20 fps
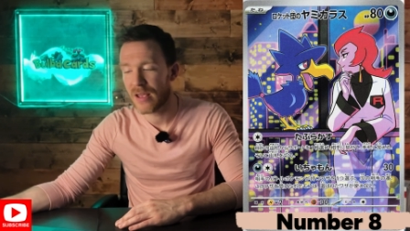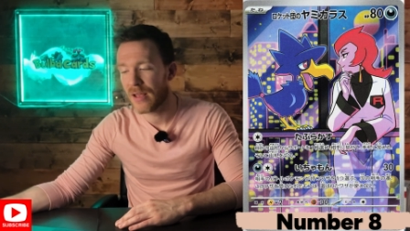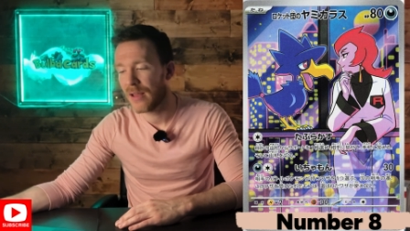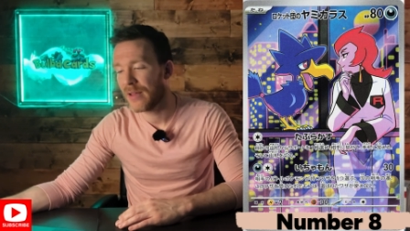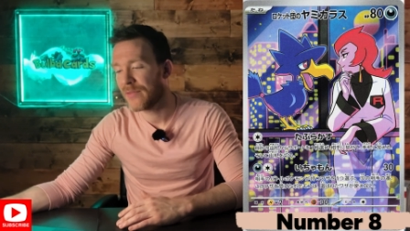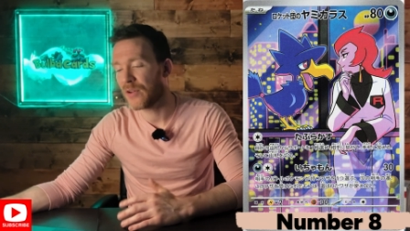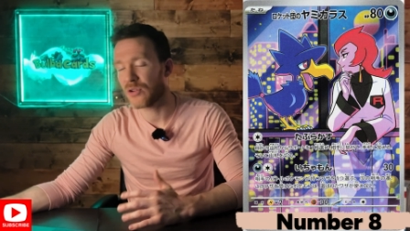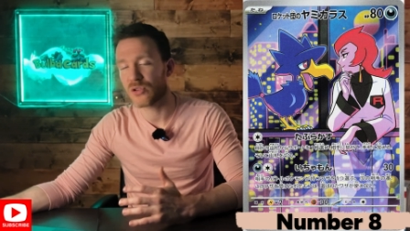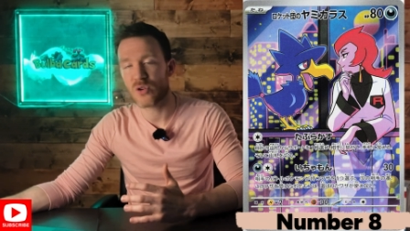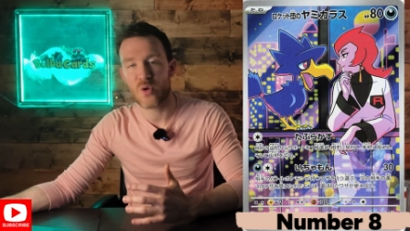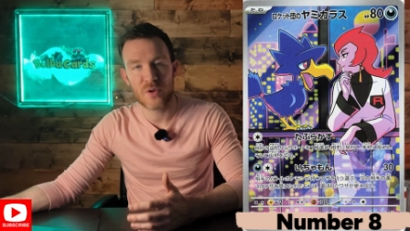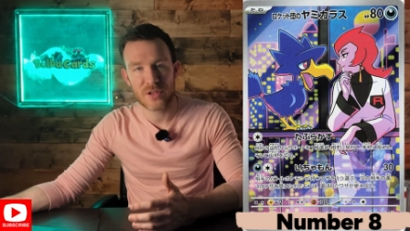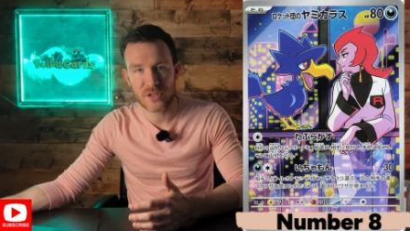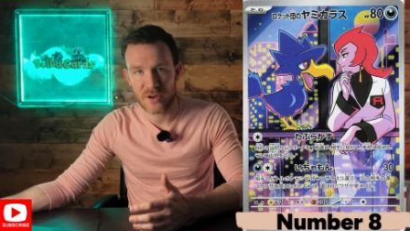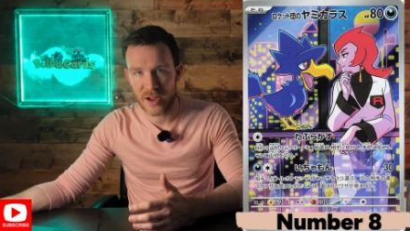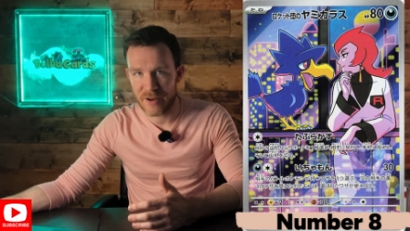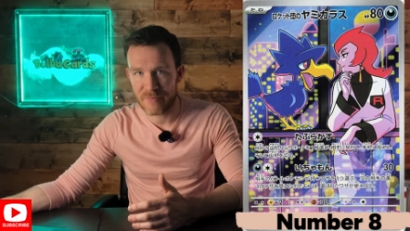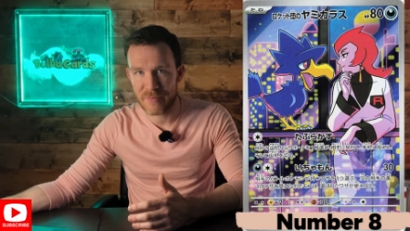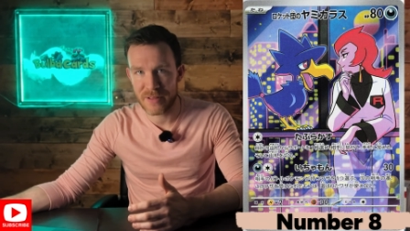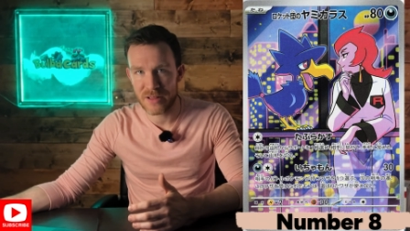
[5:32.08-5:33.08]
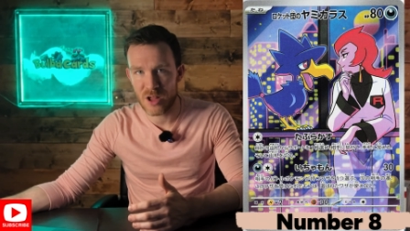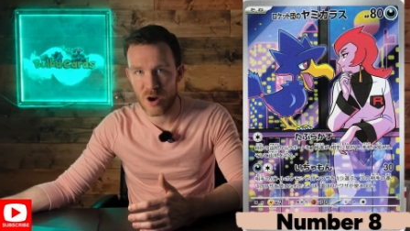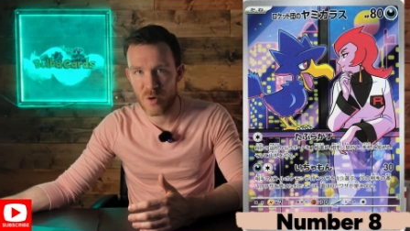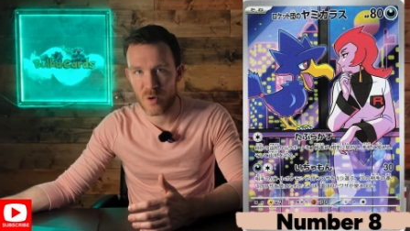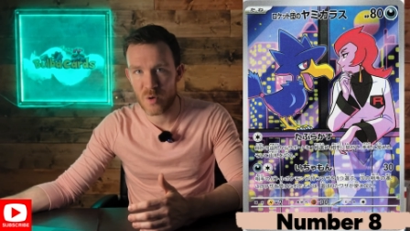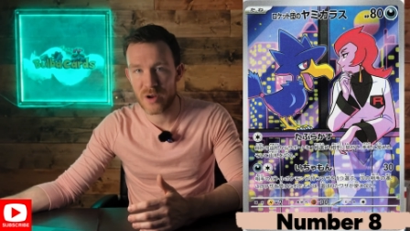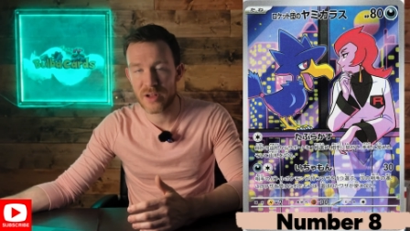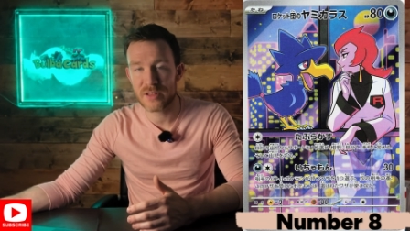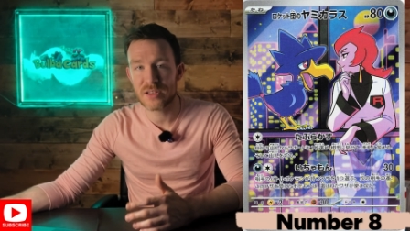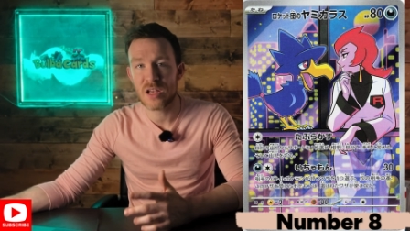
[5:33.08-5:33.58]
There's always going to have to be lower
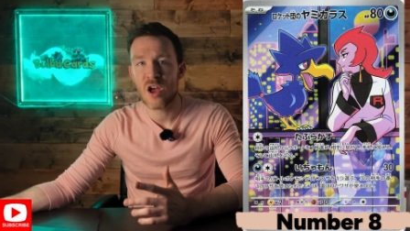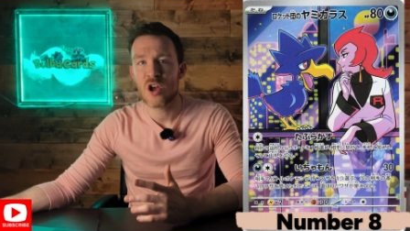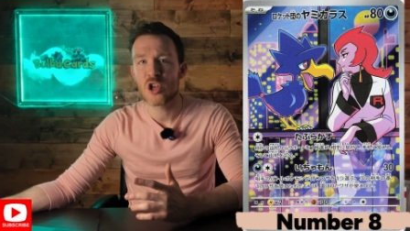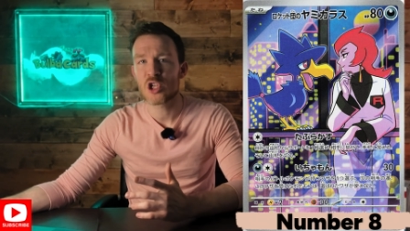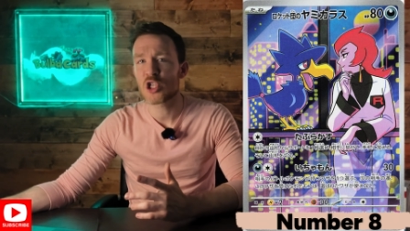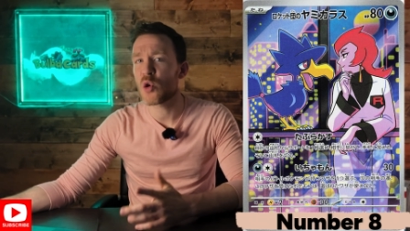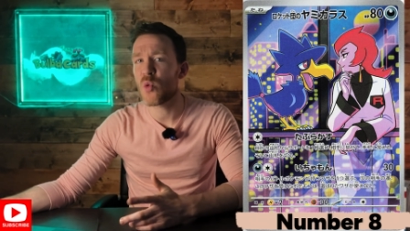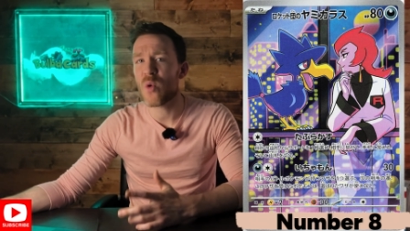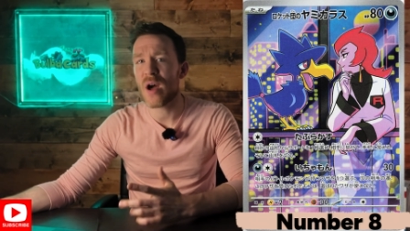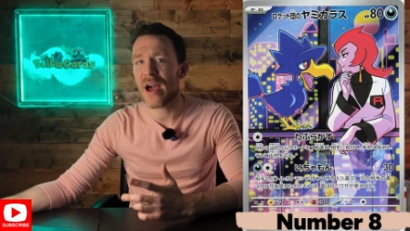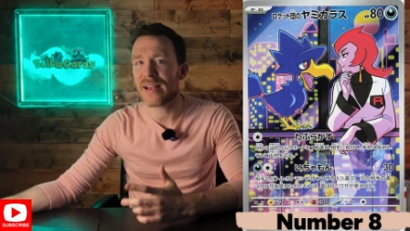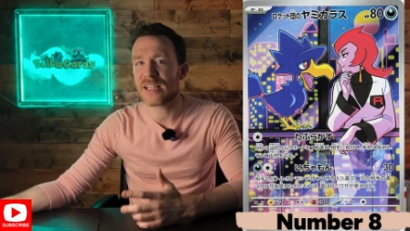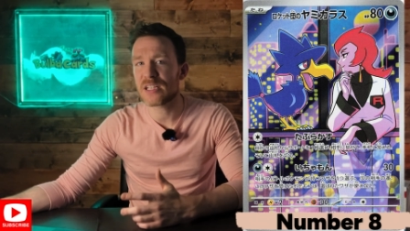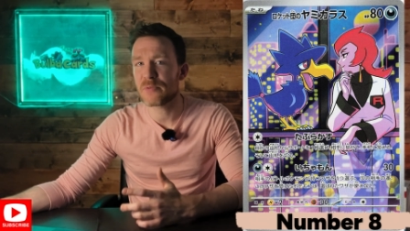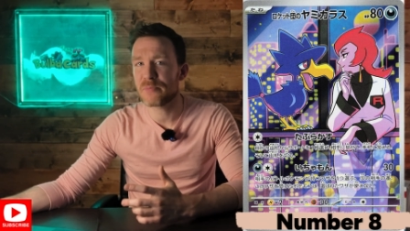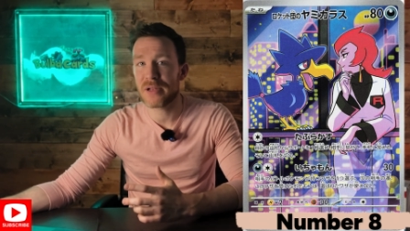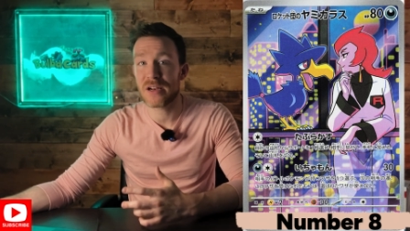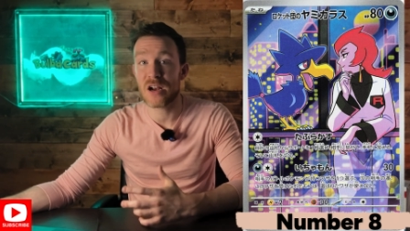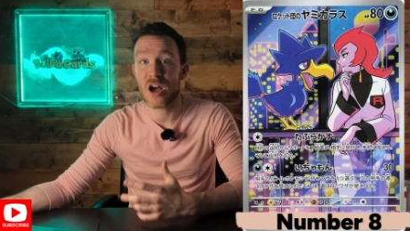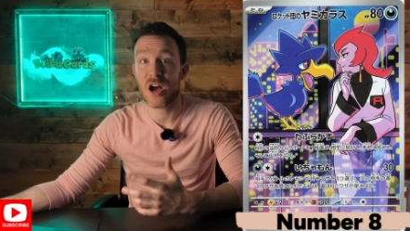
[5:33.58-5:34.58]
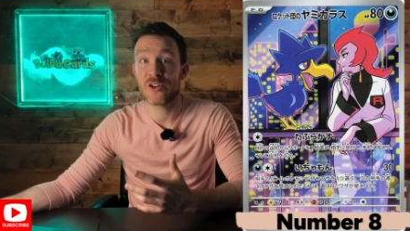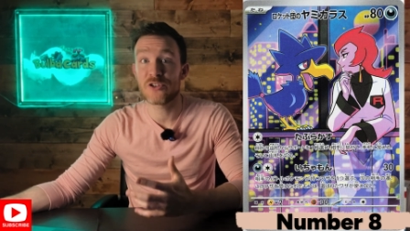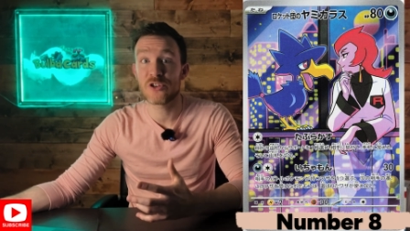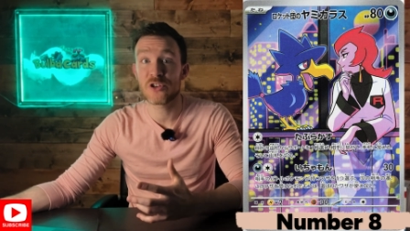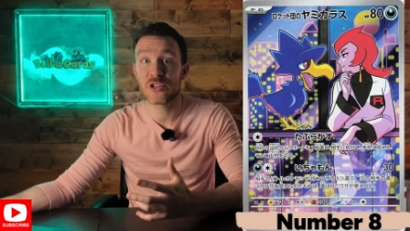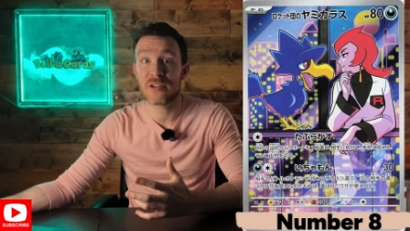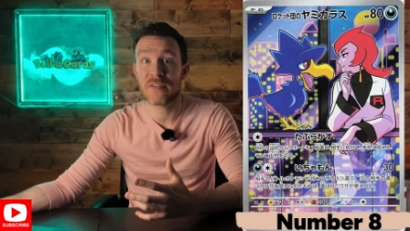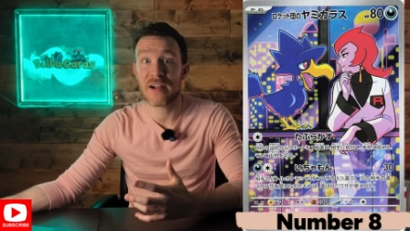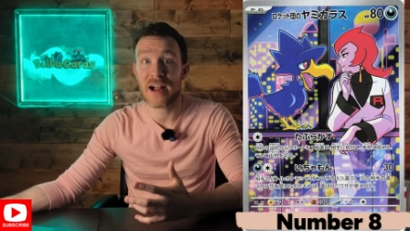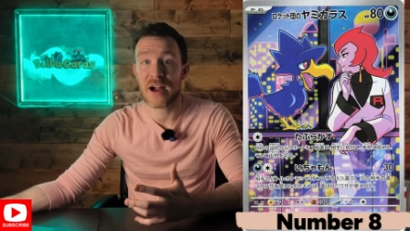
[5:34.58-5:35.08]
ones, so why spend
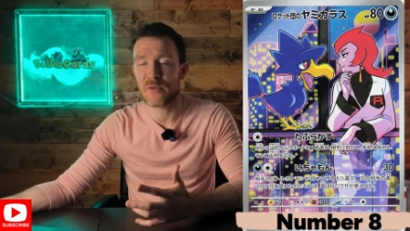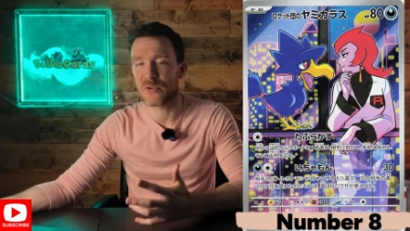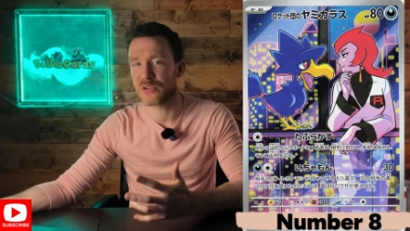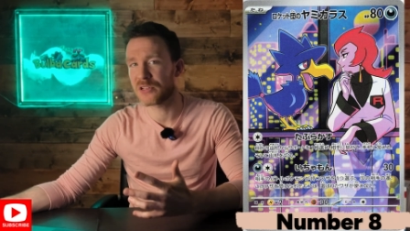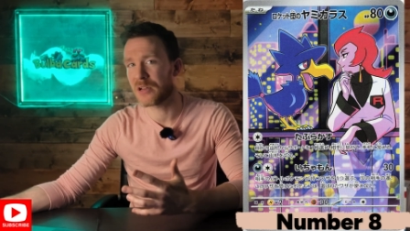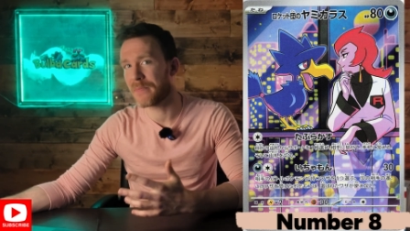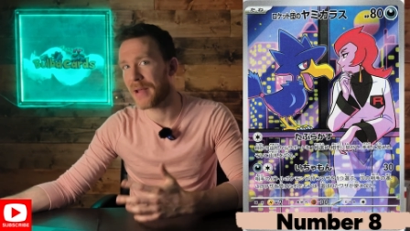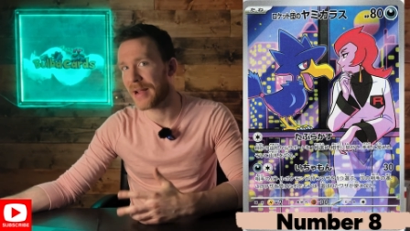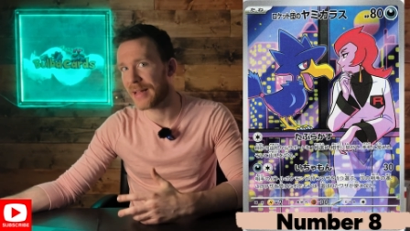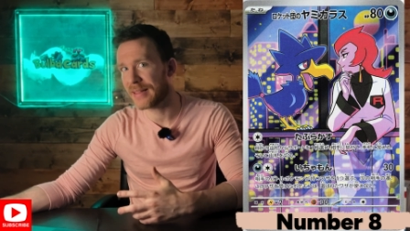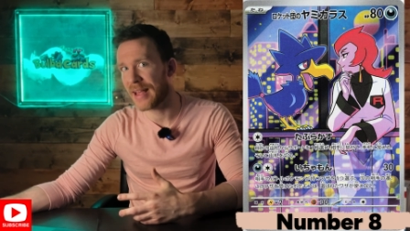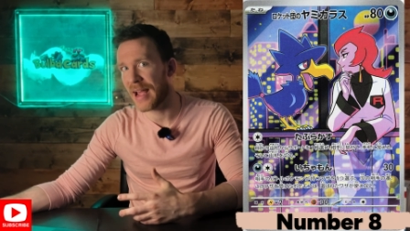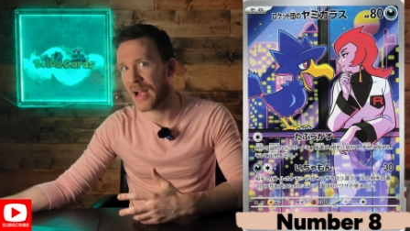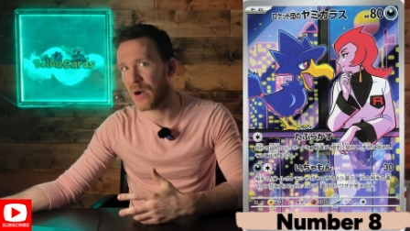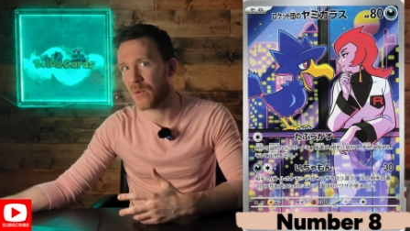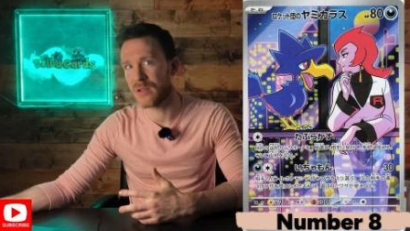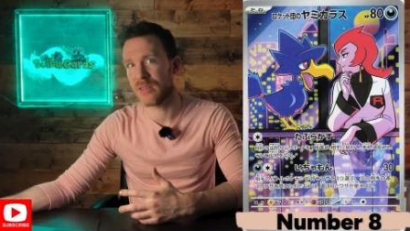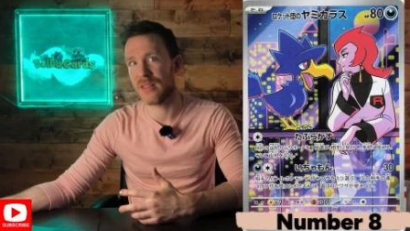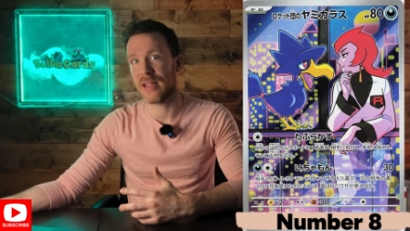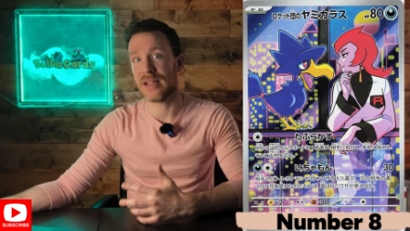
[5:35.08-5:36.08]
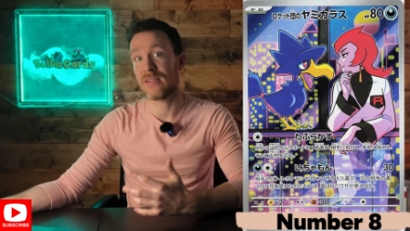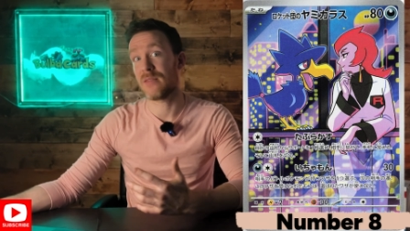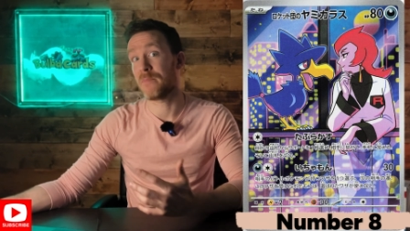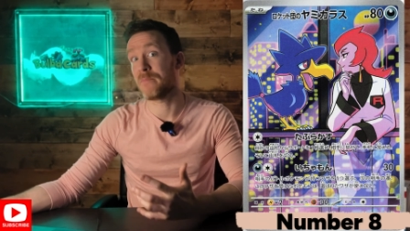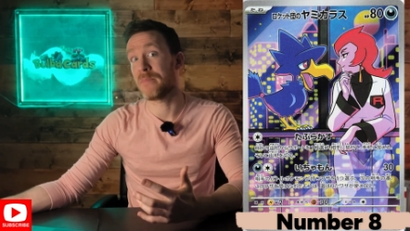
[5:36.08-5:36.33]
hundreds of hours to make that one like